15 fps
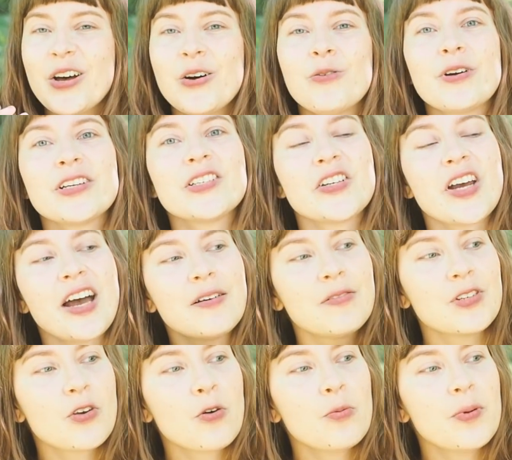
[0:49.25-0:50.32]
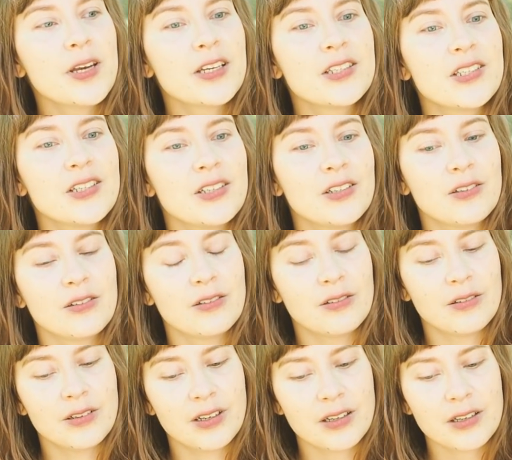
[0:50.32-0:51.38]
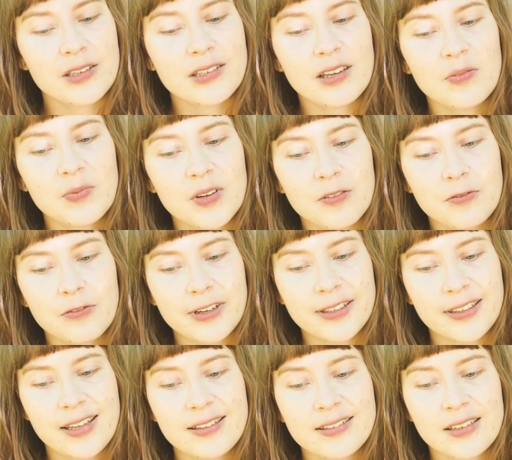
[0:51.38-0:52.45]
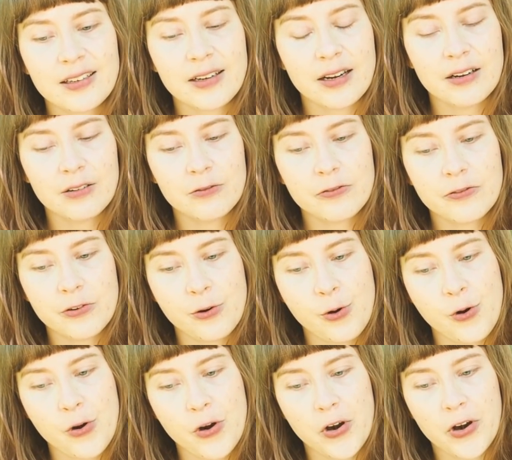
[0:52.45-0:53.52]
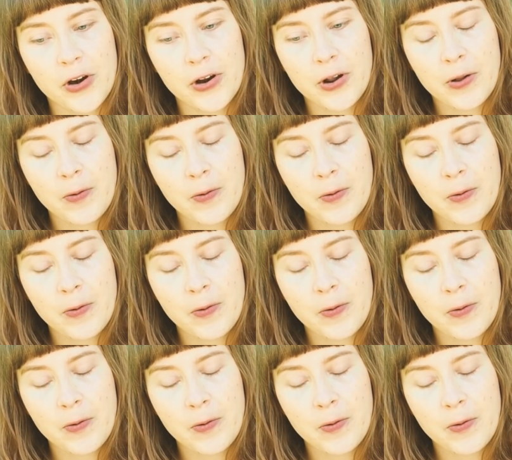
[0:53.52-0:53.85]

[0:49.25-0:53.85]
which I was hoping to, because I've been freelancing now for